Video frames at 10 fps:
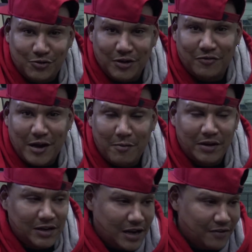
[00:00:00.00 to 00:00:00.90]
dream, for that
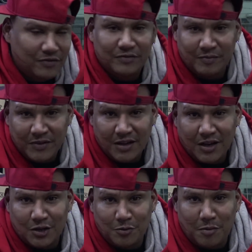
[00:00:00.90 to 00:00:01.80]
better life.
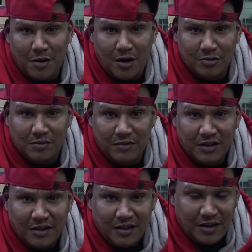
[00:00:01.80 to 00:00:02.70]
That's what my mom's and
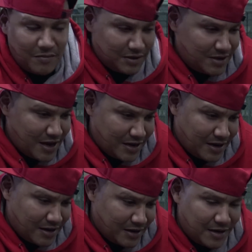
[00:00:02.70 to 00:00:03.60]
my dad
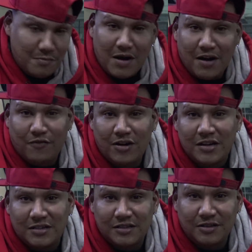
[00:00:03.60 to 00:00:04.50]
had in mind for
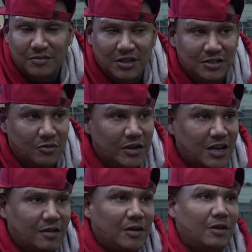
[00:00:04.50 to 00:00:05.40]
us. So we
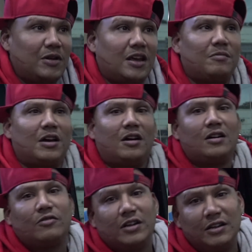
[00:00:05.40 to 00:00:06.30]
came here
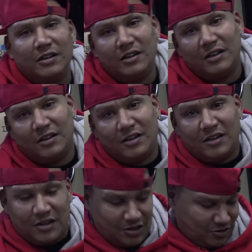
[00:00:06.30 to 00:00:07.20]
hungry,
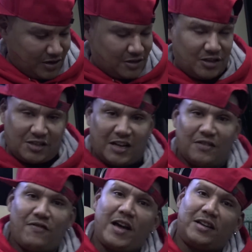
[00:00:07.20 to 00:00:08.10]
trying to just take
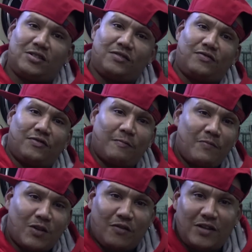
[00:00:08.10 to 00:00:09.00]
advantage of
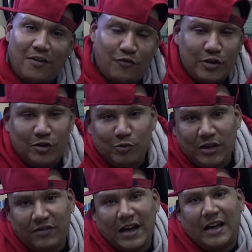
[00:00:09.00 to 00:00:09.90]
that freedom we
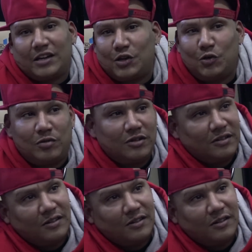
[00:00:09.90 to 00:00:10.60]
never had in Cuba.